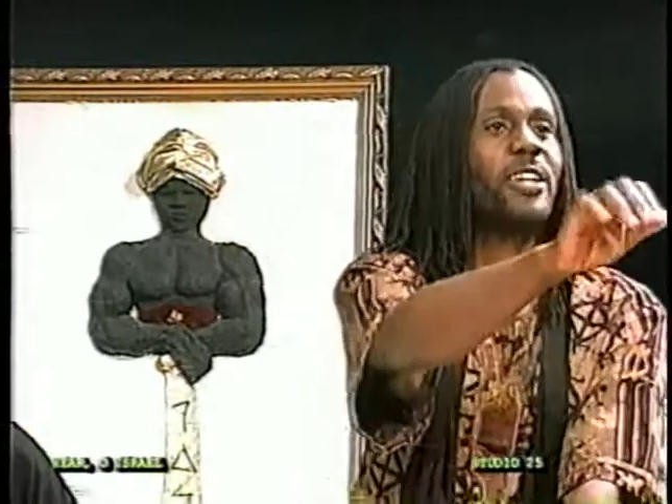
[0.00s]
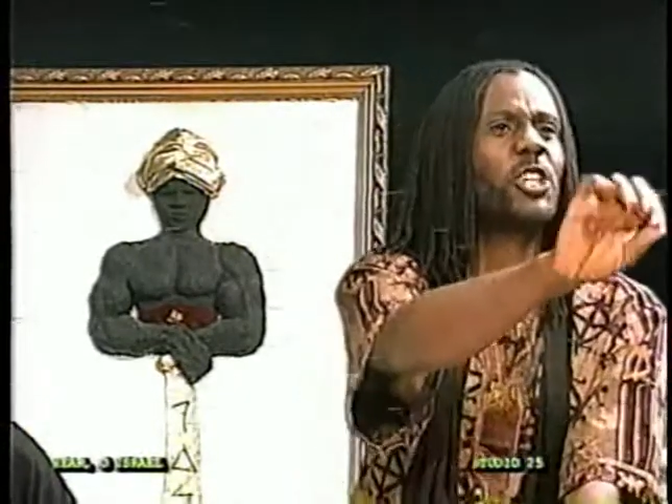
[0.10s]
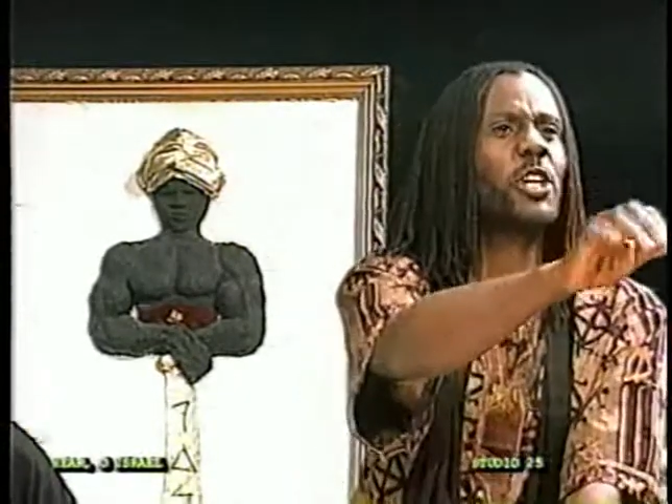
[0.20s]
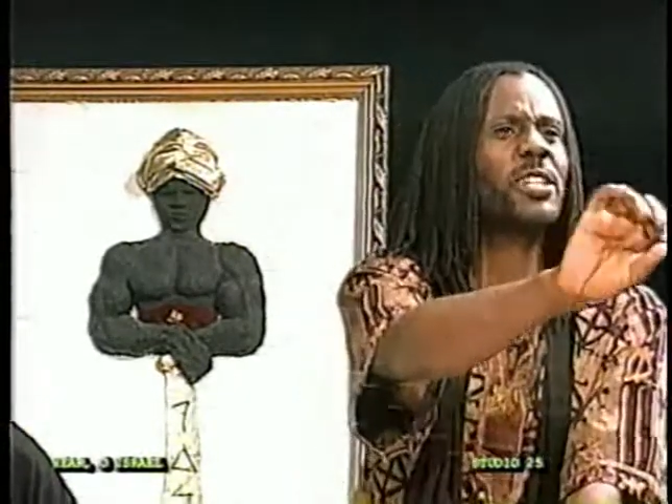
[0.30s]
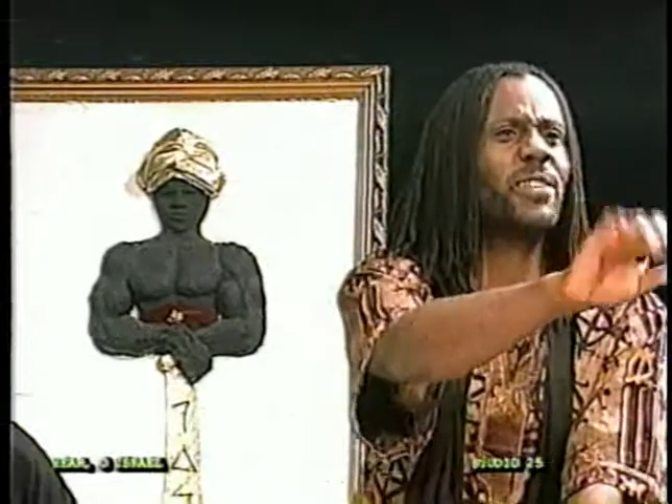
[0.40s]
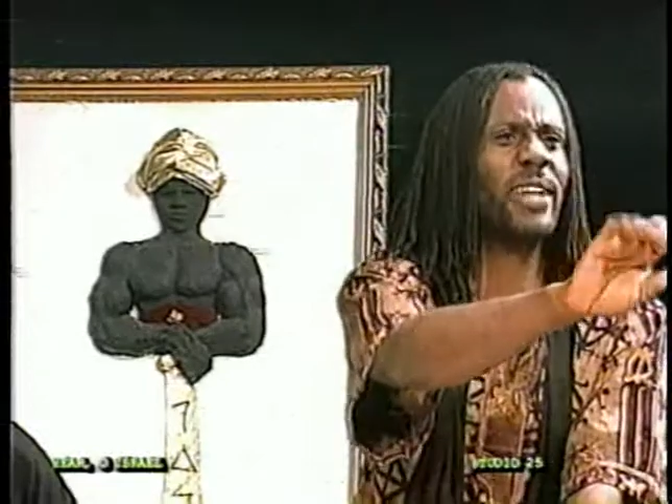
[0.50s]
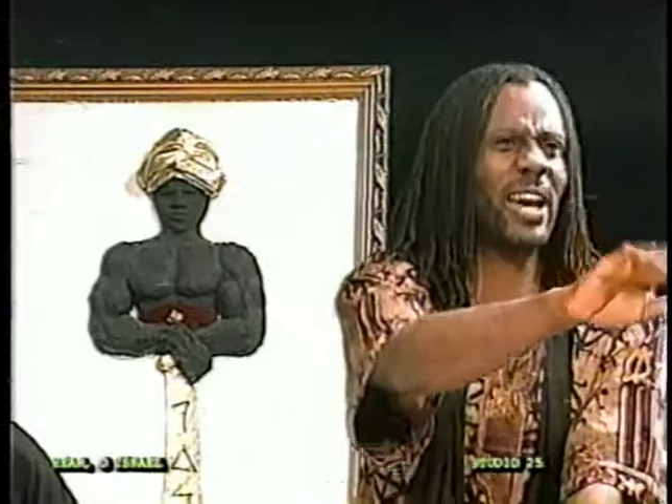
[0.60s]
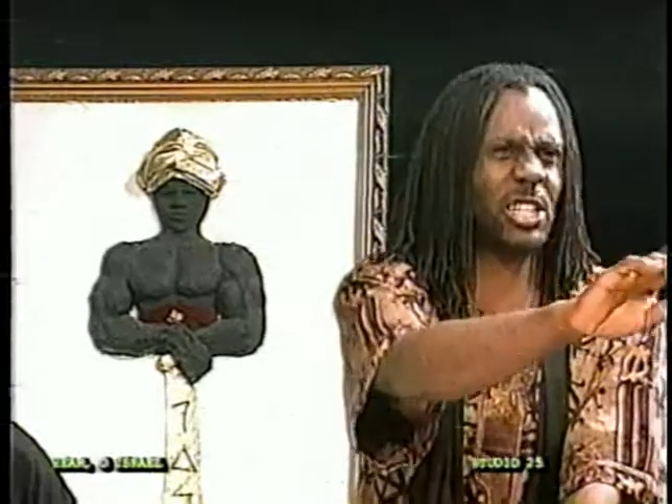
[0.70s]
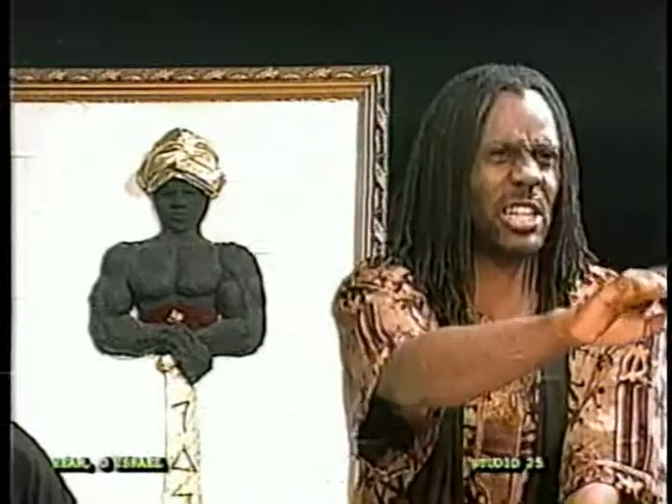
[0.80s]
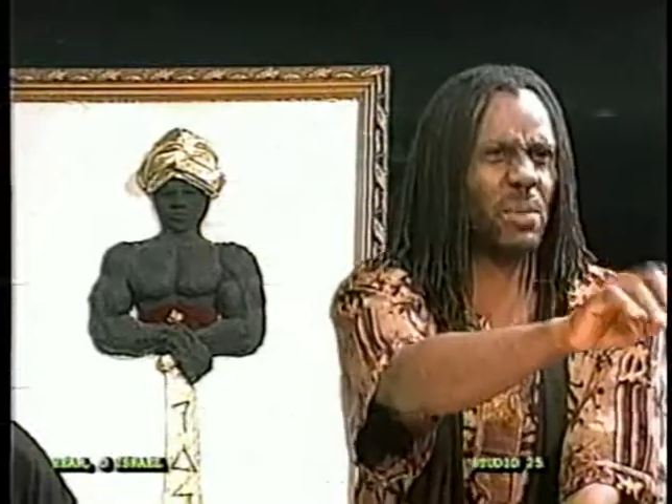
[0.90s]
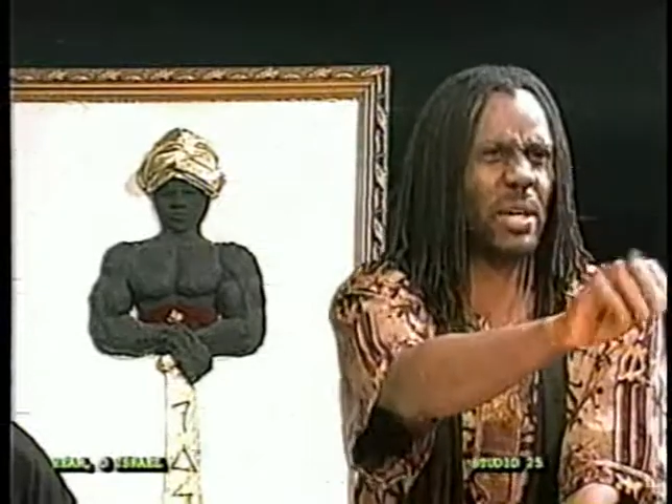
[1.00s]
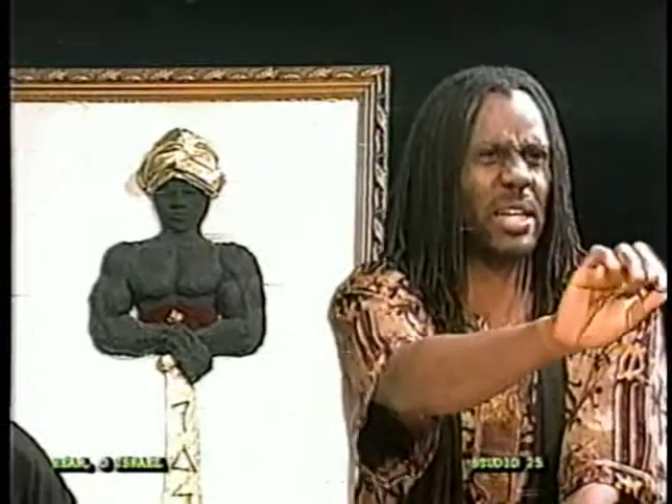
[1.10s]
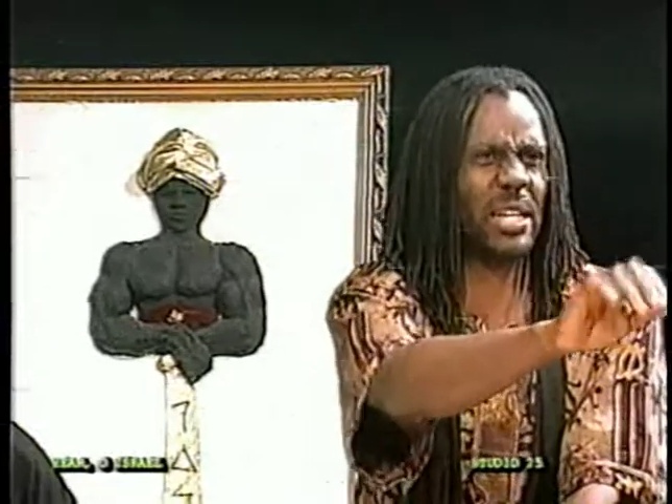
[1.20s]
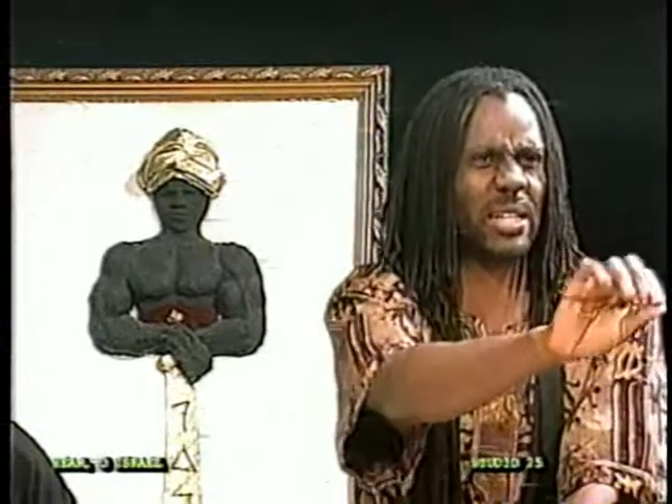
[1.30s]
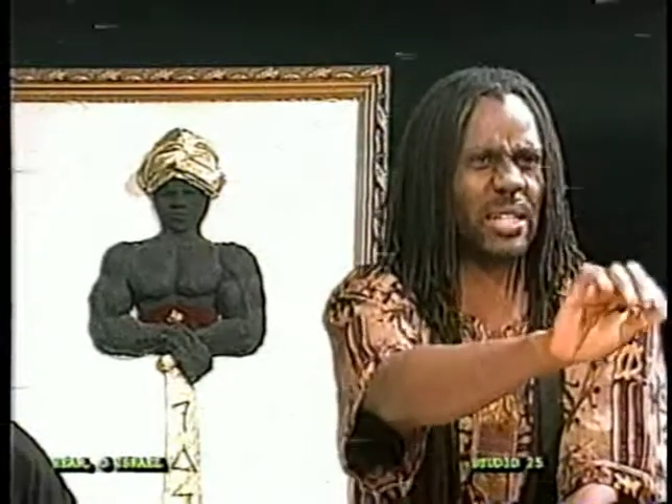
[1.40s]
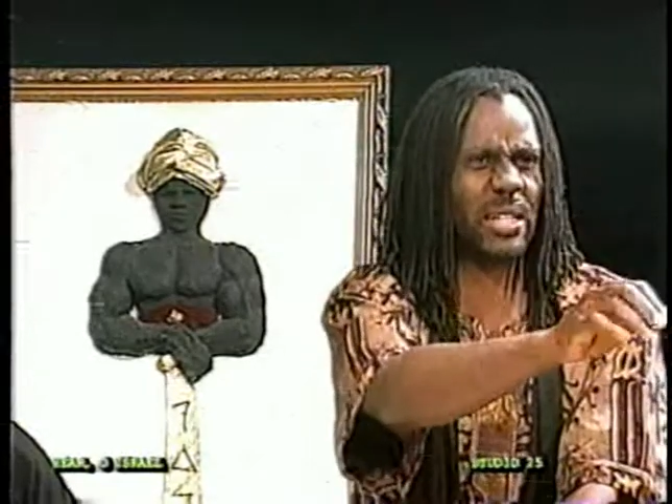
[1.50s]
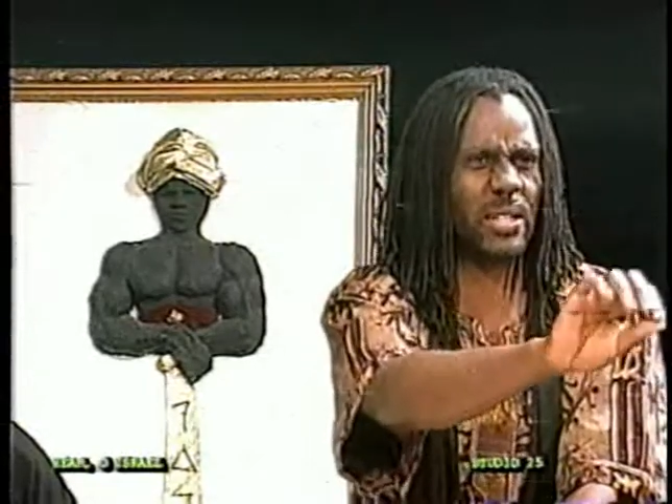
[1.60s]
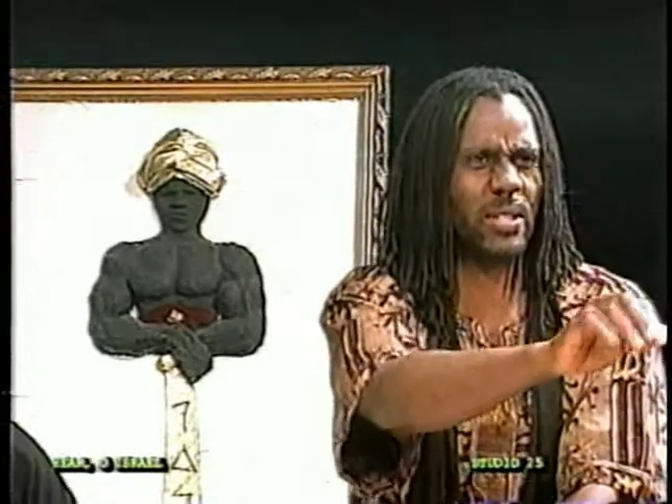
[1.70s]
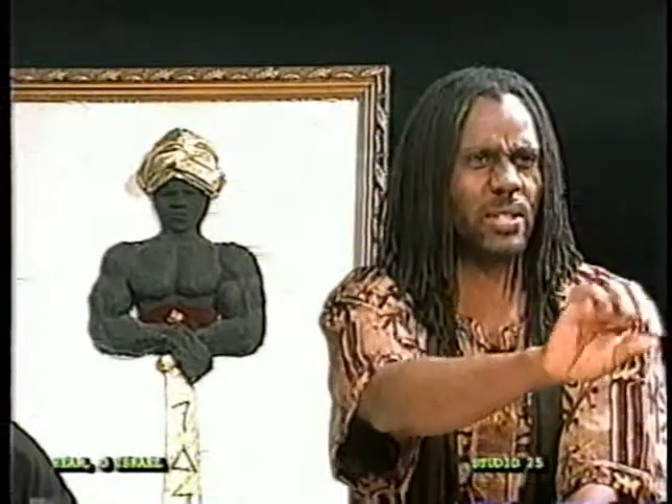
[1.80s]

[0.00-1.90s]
turn your and if you are a person